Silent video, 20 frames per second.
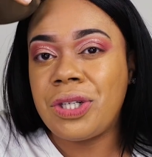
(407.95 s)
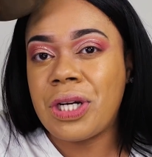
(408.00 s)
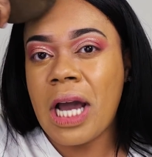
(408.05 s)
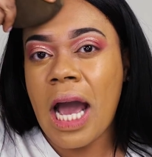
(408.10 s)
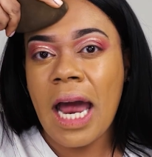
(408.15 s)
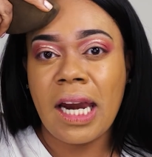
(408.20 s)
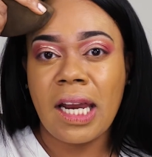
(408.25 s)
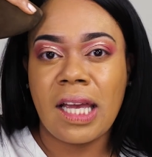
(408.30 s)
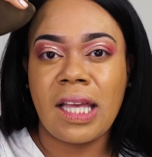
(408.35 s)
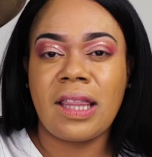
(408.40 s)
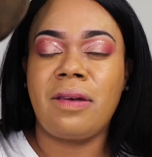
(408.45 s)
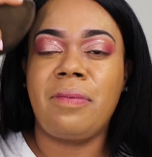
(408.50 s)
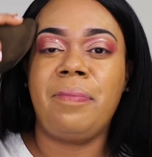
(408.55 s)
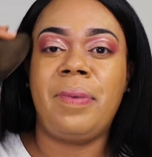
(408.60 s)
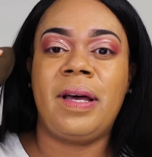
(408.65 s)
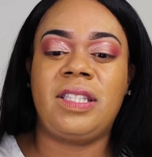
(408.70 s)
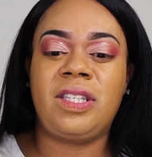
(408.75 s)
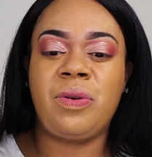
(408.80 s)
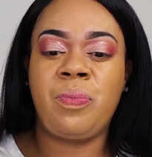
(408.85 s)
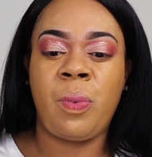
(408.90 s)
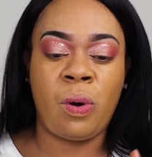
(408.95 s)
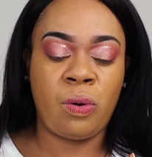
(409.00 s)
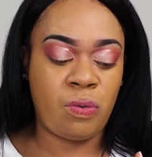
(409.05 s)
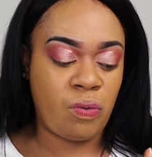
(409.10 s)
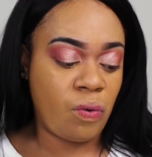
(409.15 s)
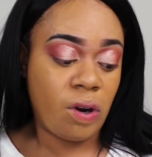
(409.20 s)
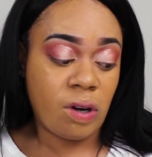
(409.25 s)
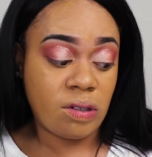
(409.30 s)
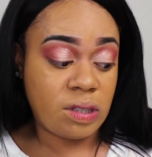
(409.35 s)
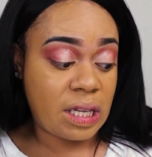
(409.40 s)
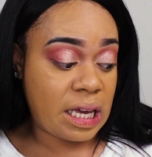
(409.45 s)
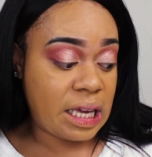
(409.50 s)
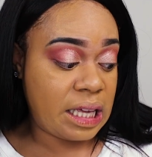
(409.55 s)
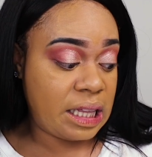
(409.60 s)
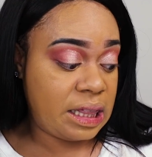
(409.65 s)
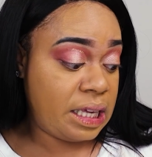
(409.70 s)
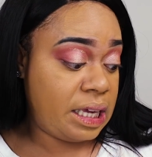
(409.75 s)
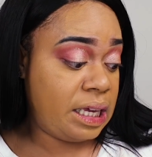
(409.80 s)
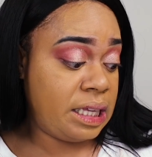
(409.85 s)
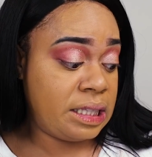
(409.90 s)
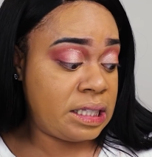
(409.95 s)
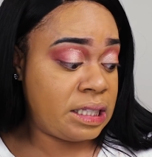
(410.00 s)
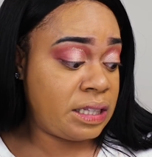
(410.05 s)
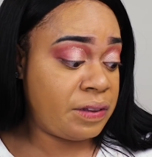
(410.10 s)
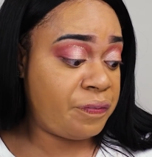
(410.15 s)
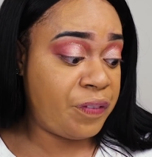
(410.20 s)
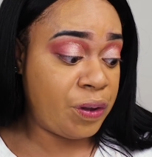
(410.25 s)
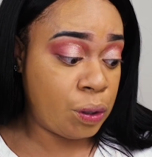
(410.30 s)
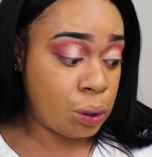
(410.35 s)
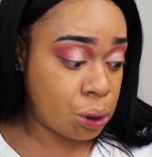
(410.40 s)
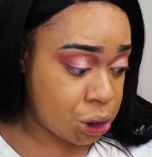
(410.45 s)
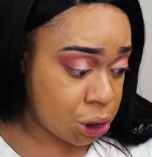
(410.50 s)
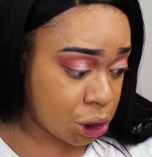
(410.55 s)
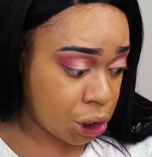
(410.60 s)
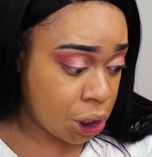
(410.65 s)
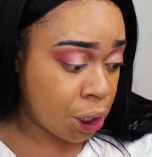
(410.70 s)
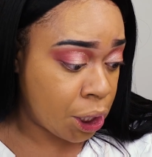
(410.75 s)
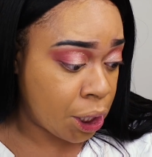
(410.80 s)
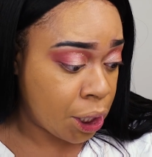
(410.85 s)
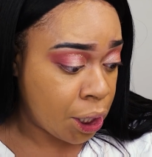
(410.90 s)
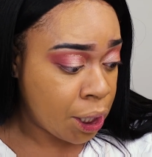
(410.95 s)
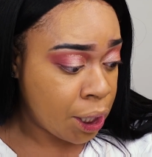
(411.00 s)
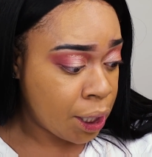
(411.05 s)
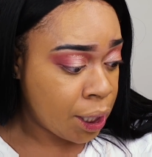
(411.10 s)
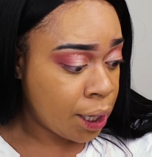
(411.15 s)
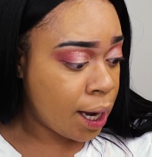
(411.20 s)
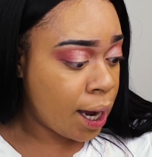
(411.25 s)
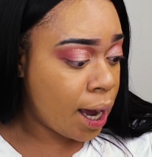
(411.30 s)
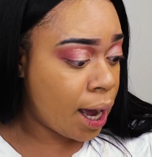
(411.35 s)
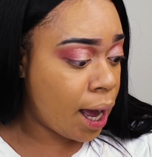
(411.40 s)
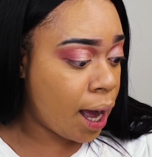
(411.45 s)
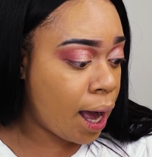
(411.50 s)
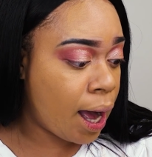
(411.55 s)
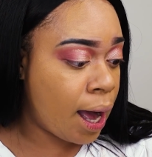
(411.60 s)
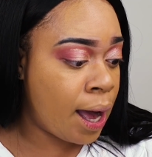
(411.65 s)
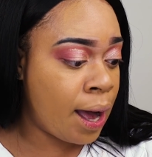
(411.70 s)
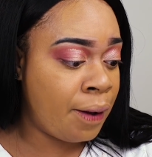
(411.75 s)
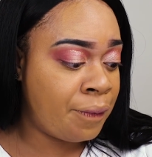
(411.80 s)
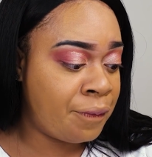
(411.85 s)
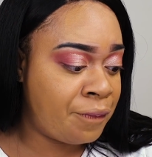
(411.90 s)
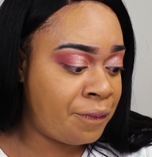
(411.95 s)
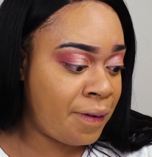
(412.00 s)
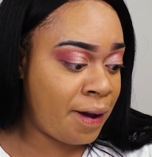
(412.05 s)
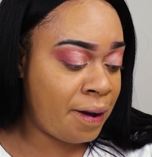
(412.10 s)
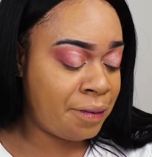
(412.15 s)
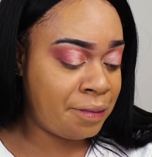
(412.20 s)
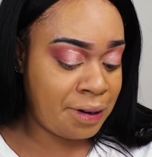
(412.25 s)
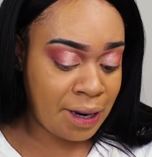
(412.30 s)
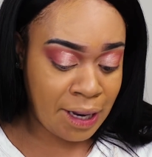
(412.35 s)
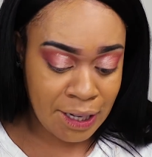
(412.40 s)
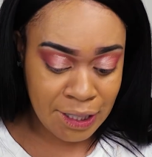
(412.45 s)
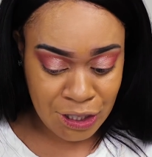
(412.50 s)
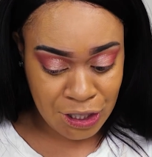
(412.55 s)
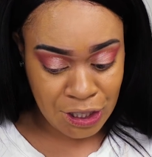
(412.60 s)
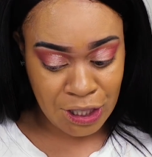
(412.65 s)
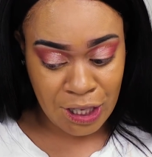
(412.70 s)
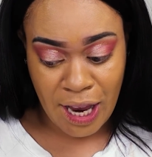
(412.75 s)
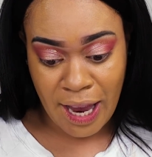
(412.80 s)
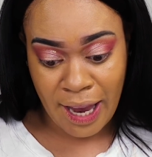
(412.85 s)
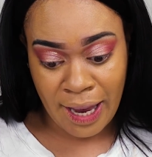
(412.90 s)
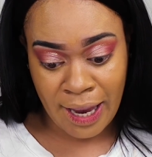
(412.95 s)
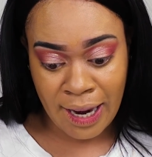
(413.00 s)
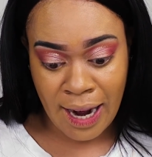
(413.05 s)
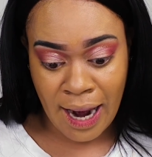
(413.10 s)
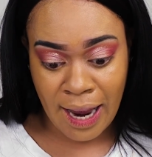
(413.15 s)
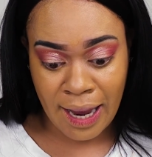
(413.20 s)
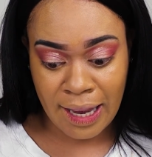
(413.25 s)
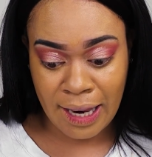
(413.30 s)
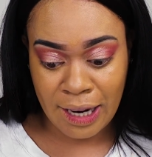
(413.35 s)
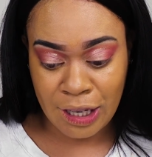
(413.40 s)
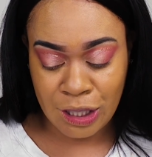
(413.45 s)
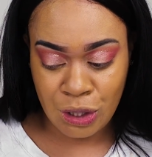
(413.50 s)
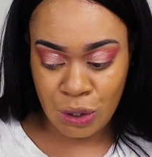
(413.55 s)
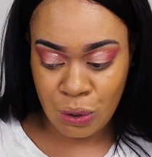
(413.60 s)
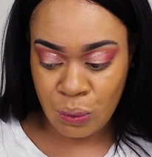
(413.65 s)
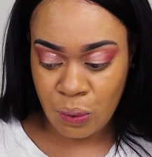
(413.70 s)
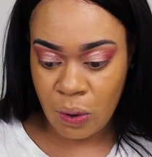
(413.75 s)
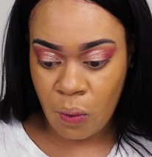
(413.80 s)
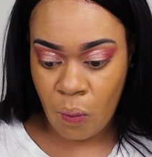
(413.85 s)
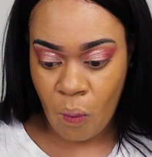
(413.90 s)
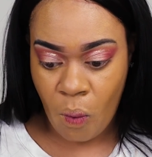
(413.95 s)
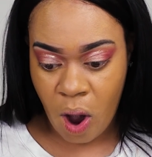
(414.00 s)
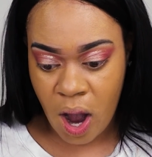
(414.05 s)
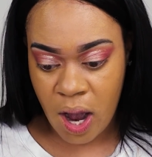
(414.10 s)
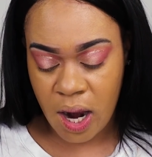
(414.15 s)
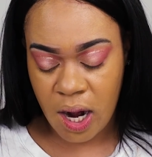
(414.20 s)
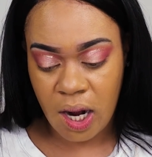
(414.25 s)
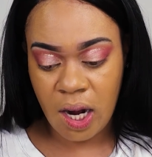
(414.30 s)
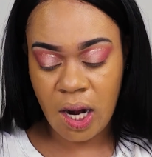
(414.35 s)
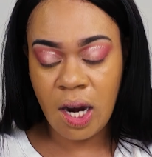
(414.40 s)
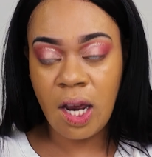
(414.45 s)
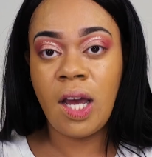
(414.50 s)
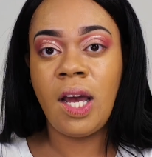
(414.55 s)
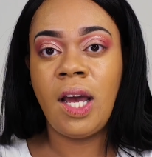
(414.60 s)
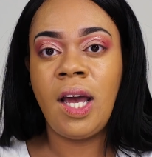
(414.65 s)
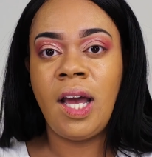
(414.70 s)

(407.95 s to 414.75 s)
you kind of get the best of both worlds. I get the Insta Filter foundation, and I get a 2-in-1.